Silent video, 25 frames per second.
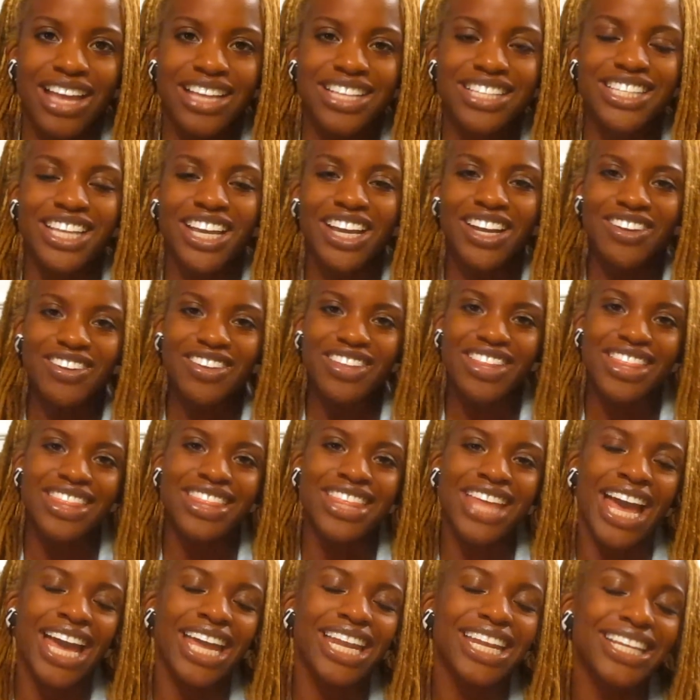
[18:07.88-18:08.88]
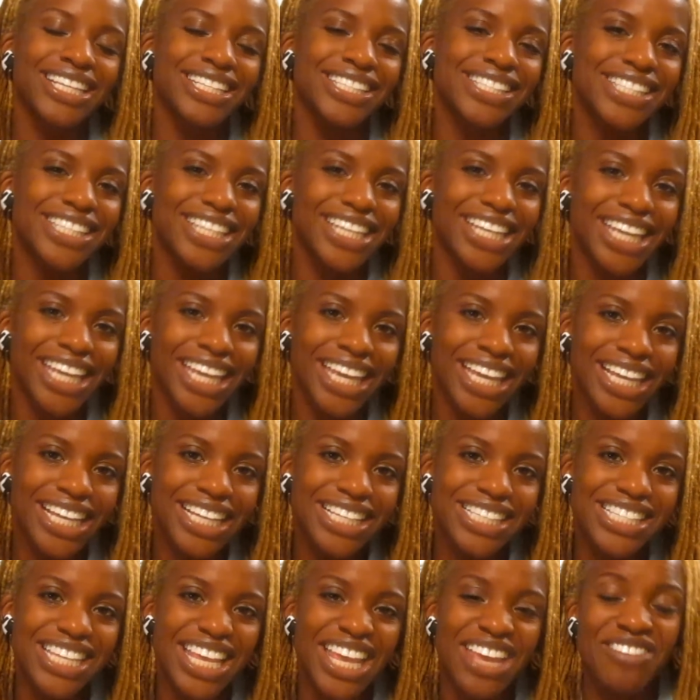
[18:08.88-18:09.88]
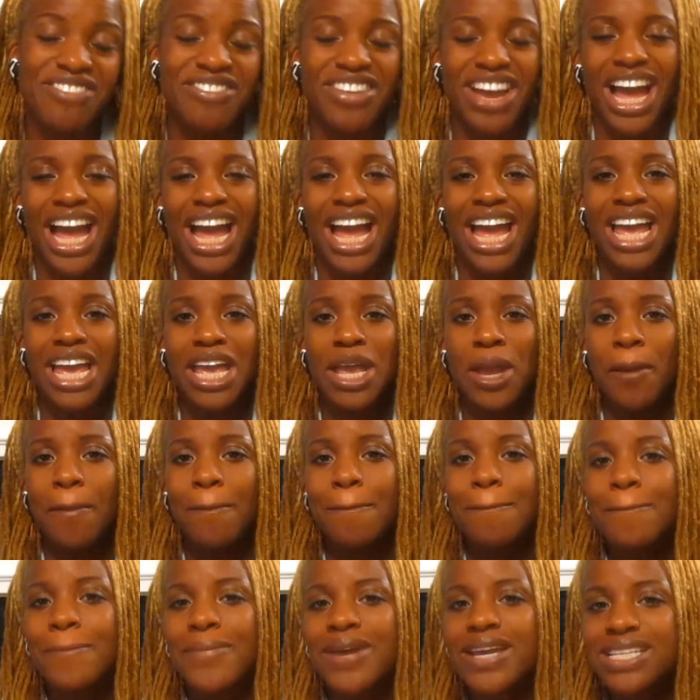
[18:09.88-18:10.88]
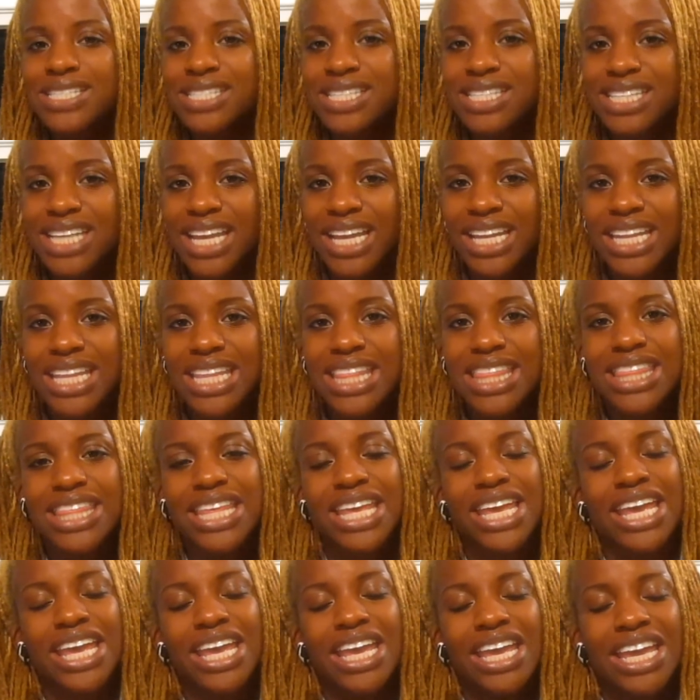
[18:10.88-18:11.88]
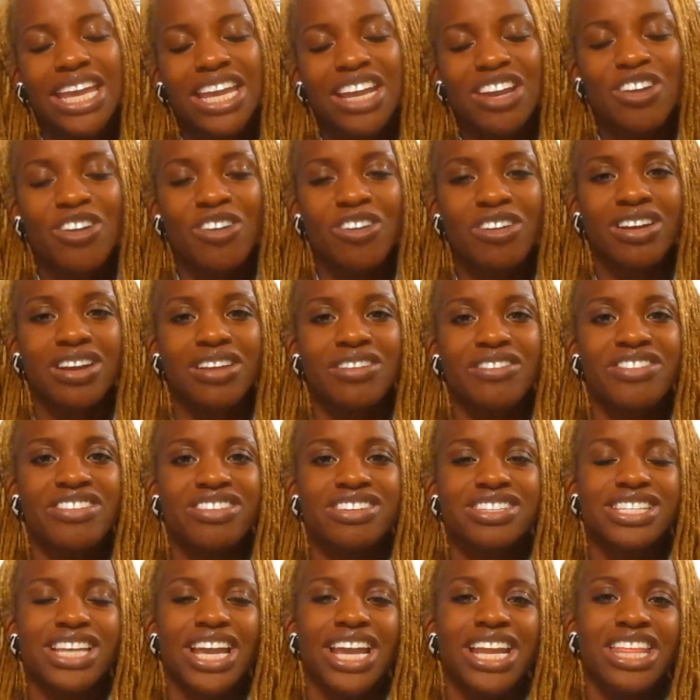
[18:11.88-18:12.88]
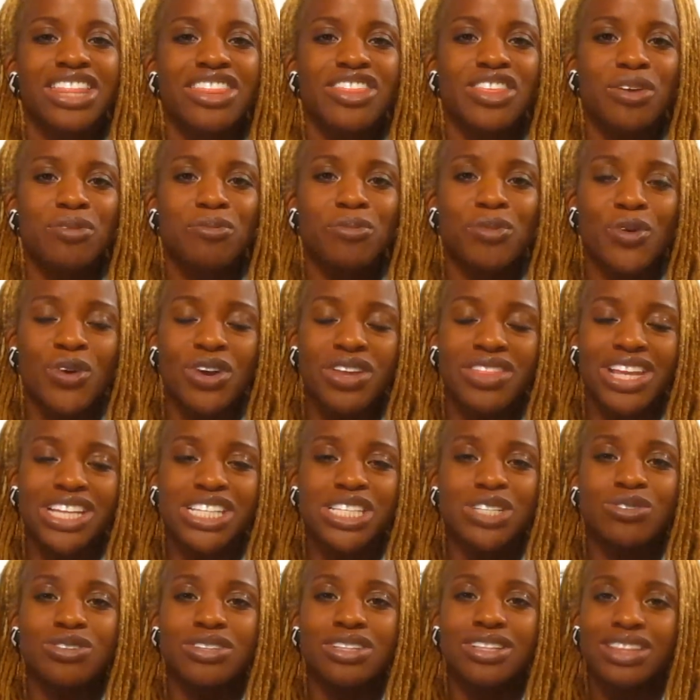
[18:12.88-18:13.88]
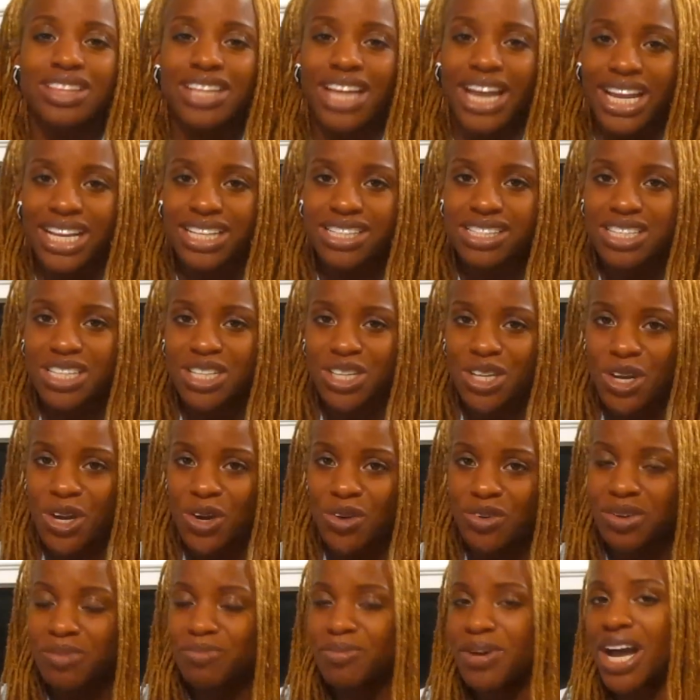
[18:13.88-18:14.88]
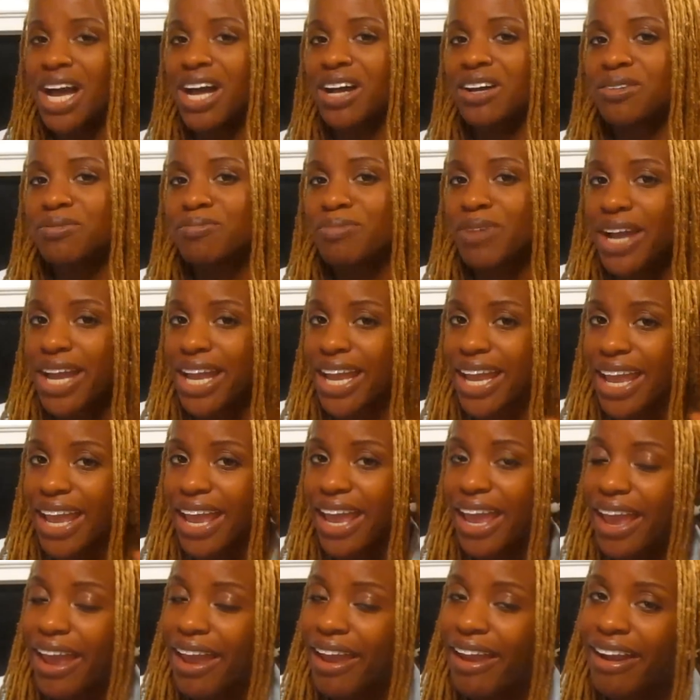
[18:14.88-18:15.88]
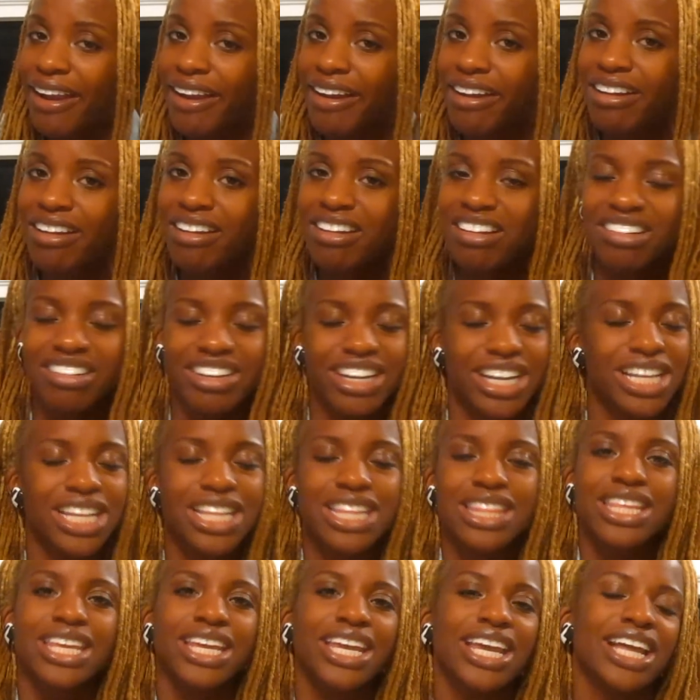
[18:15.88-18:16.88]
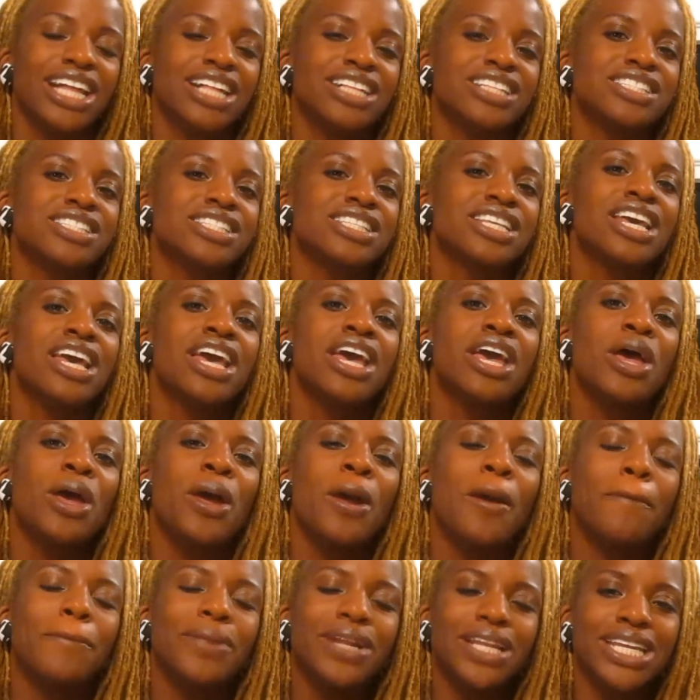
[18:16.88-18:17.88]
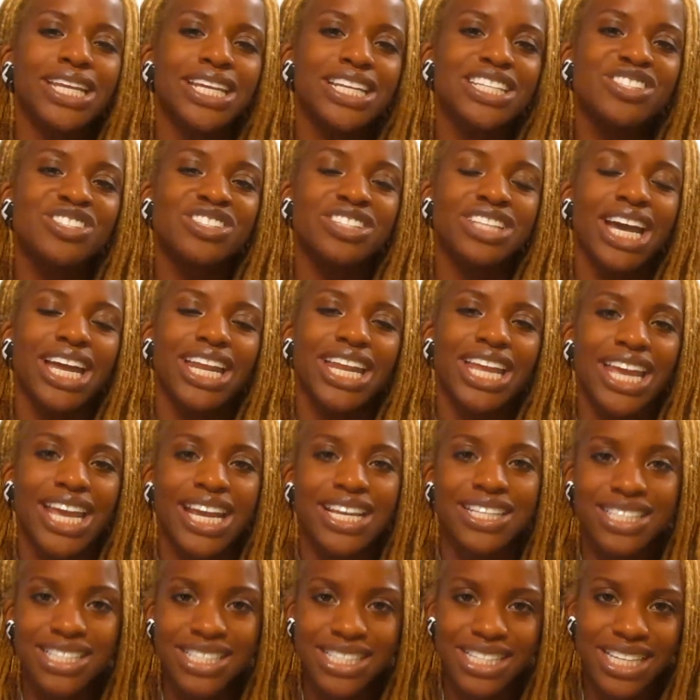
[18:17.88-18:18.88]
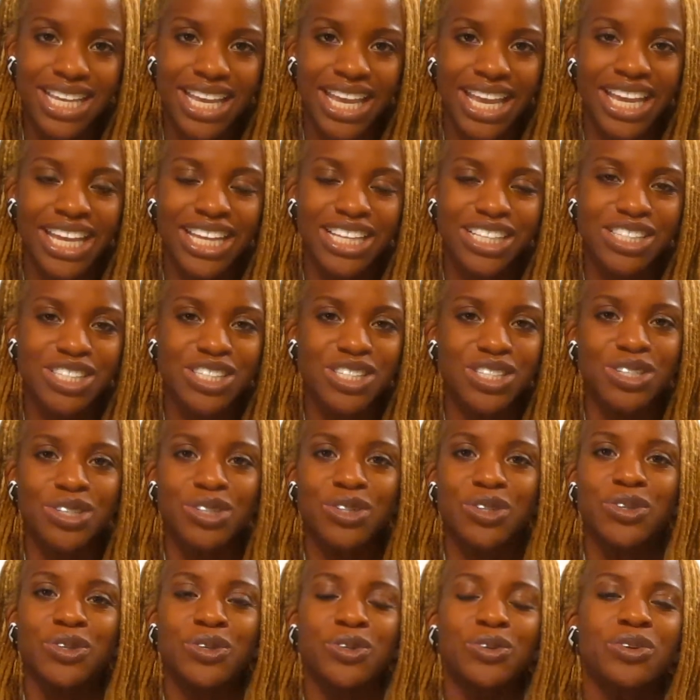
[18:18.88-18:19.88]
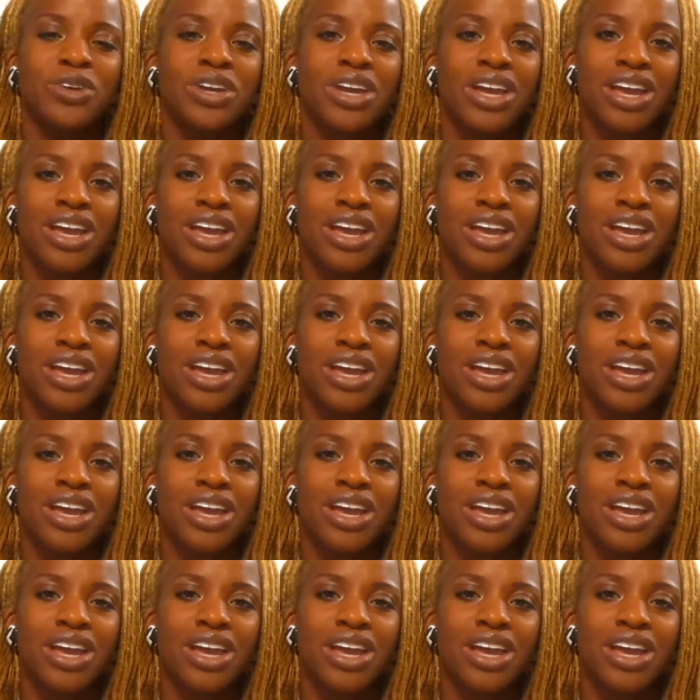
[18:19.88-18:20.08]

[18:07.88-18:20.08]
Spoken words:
So that is it. If I missed anything, or if there's anything more that you would like to know about my hair or anything else, please do not hesitate to